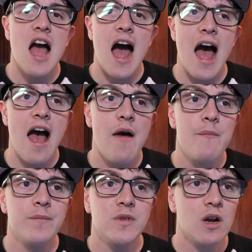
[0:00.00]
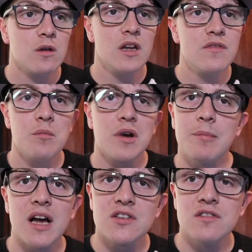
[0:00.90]
You know, even bring
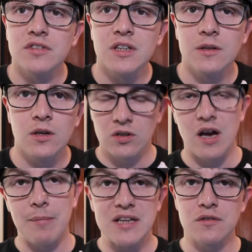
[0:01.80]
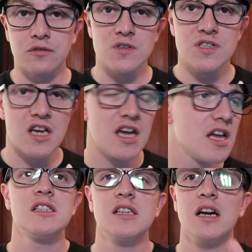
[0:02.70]
back something like the online Battlefront here.
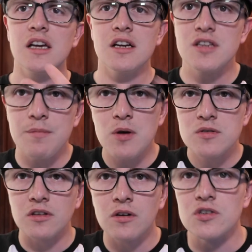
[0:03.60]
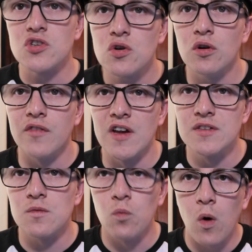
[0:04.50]
I suppose the long and short of it
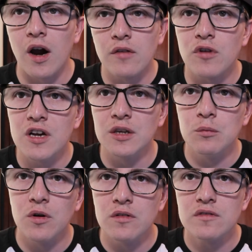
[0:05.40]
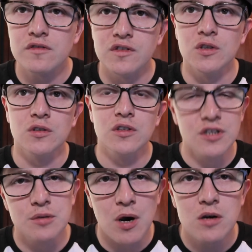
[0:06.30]
is, what I really want for a
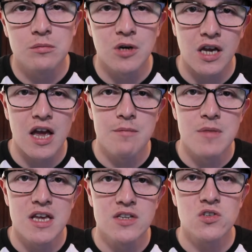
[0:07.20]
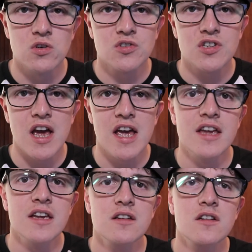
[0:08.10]
new Pokemon game is just a